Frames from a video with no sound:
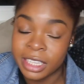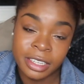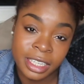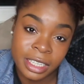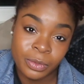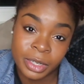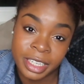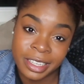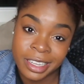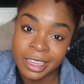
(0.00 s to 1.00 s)
They're, we're
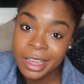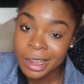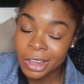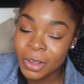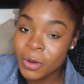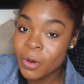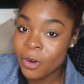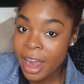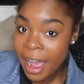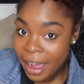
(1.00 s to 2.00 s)
either low
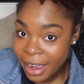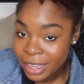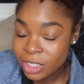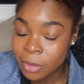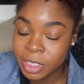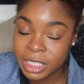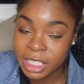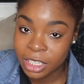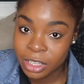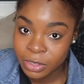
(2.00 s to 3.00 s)
or high, so I'm gonna just
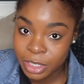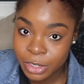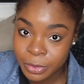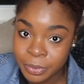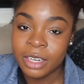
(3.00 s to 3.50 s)
stick to those two.